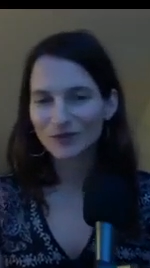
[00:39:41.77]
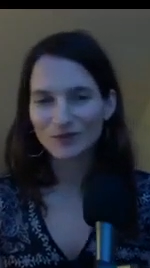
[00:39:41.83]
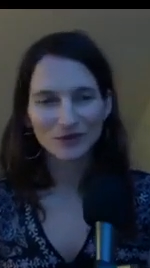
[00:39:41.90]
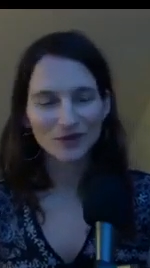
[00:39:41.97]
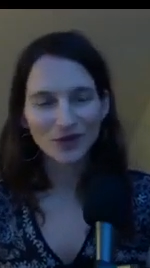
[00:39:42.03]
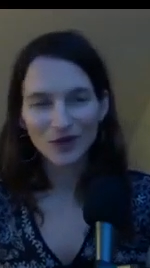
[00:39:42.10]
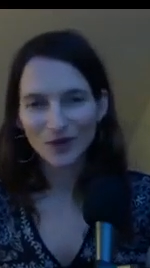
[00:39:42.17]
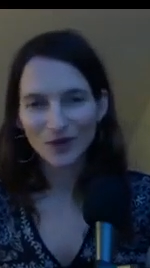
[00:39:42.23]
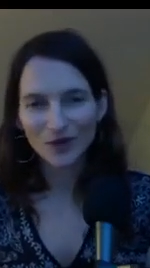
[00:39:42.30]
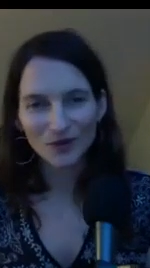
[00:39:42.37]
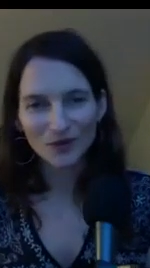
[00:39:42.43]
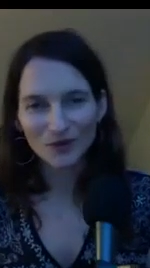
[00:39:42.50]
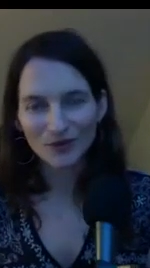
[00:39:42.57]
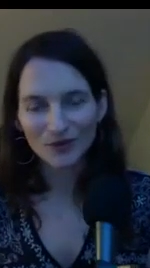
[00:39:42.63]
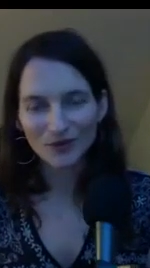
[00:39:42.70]

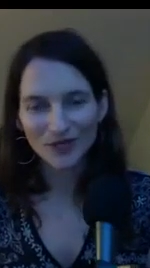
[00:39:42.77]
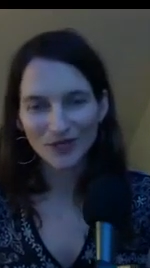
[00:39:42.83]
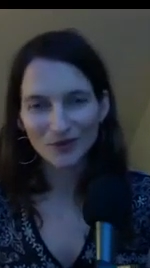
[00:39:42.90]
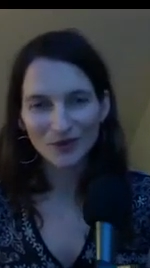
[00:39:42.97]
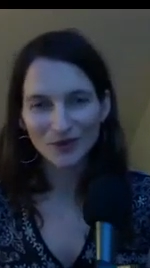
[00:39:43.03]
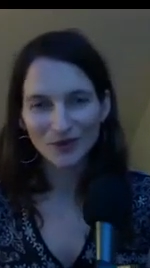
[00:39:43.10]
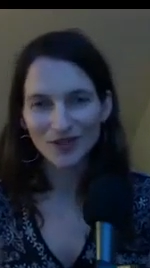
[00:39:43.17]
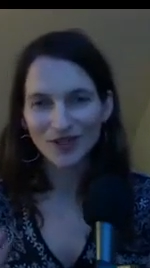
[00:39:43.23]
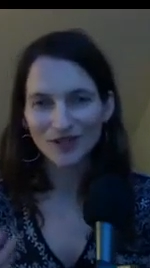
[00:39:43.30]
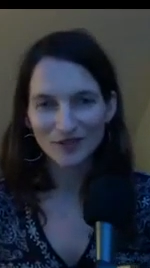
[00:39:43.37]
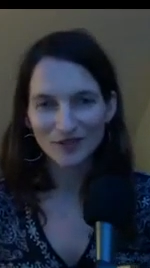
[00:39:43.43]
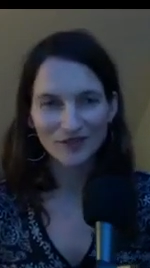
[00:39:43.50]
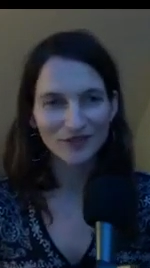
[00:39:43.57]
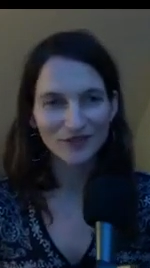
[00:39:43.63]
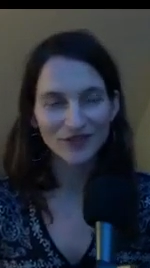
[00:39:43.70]
go inward
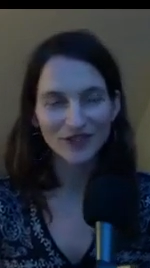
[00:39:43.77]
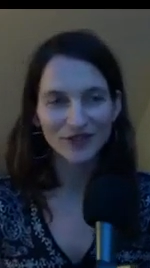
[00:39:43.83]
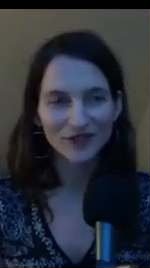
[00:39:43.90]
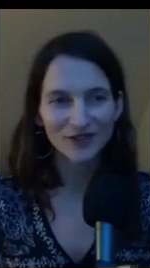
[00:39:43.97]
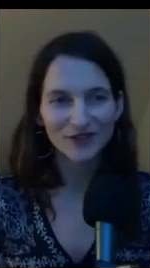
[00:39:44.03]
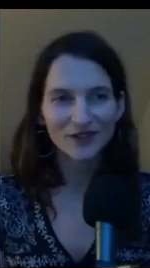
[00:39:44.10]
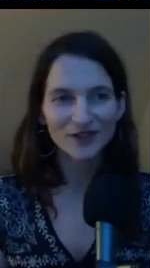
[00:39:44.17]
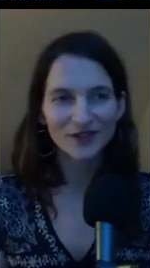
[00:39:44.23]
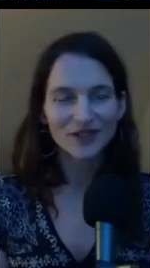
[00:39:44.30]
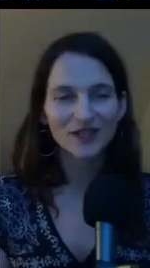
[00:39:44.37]
and feel.